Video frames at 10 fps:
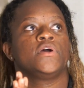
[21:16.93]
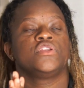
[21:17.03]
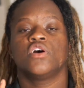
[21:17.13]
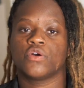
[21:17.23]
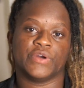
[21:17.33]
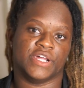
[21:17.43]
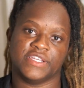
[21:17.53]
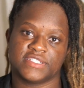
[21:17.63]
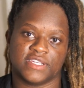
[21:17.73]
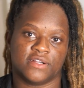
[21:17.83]
don't quit on
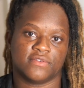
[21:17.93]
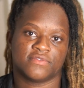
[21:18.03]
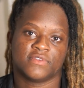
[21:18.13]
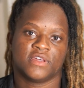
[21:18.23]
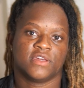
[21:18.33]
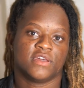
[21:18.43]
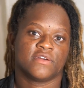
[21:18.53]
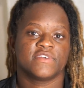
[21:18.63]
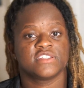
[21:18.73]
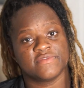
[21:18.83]
yourself.
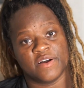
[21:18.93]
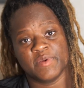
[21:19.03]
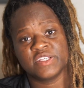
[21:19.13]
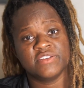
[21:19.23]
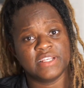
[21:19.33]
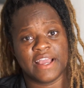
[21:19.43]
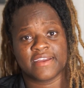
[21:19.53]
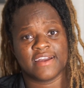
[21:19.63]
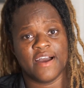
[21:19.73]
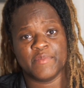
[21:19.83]
First of all, make sure you like
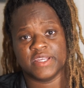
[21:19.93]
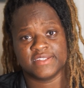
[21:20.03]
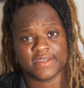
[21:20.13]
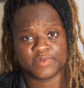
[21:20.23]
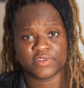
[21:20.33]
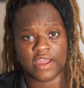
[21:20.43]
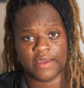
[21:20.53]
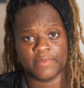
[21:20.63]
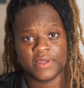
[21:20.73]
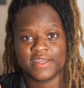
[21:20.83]
and comment and subscribe.